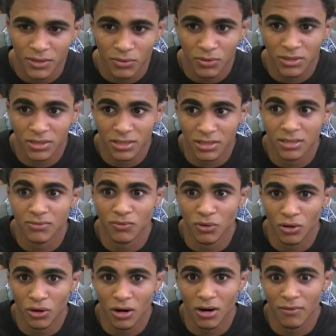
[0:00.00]
which is
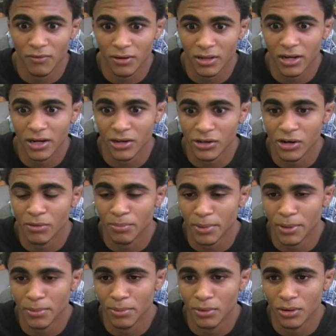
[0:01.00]
real hard for a lot of young
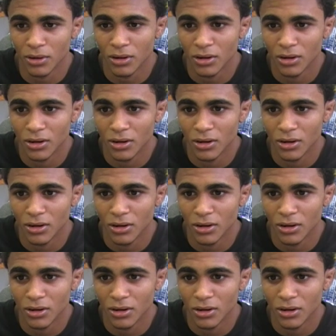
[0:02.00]
people,